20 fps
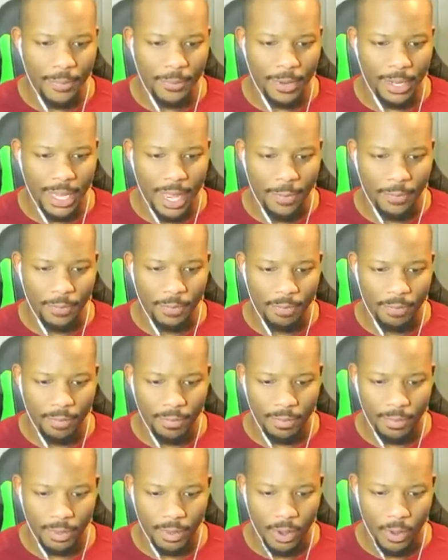definitely, def-
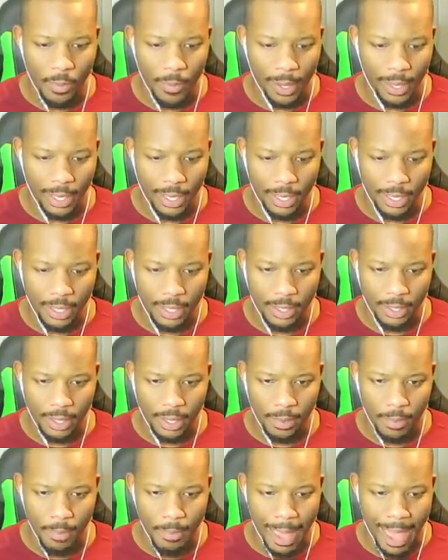Oh my goodness.
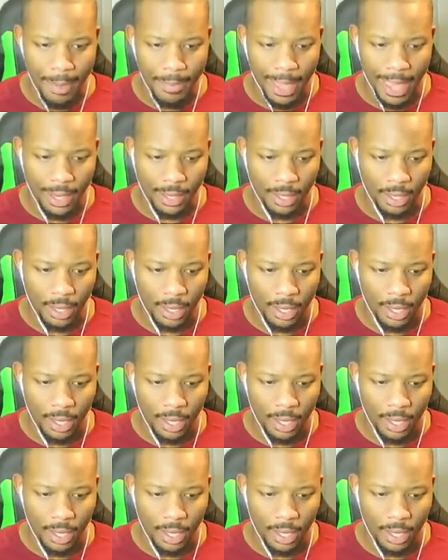Batman.